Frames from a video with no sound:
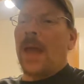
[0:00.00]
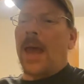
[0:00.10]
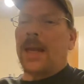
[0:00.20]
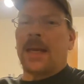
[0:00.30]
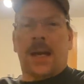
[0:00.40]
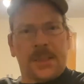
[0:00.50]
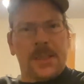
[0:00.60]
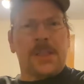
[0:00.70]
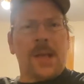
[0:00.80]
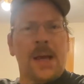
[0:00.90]
and it cuts
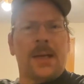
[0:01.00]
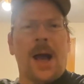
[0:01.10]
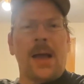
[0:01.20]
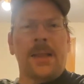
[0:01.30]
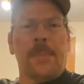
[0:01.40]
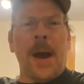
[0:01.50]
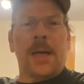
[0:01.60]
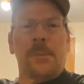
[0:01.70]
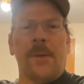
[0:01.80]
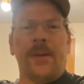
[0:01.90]
a slot on the
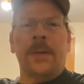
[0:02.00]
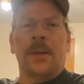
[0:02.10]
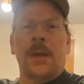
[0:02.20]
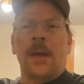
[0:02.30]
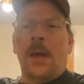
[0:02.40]
bottom of it.